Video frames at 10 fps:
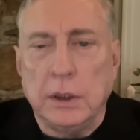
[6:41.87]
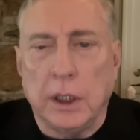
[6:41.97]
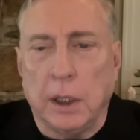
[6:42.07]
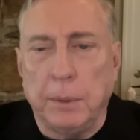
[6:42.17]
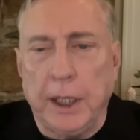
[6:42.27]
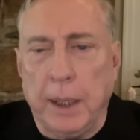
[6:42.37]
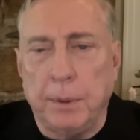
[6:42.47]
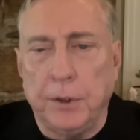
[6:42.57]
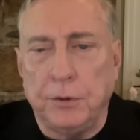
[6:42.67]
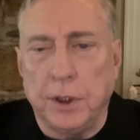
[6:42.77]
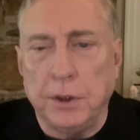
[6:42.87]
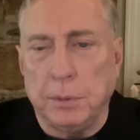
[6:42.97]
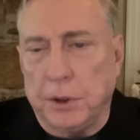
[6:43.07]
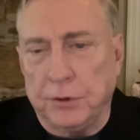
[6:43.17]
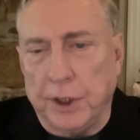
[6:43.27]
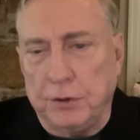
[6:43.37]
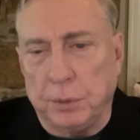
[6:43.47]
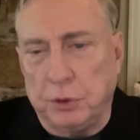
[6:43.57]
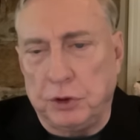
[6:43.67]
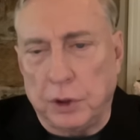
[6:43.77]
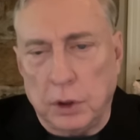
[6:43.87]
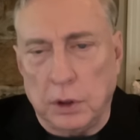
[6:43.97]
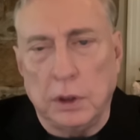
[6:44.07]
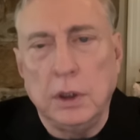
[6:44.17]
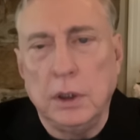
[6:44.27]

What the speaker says: that I'll be happy to sell you, because that's absurd.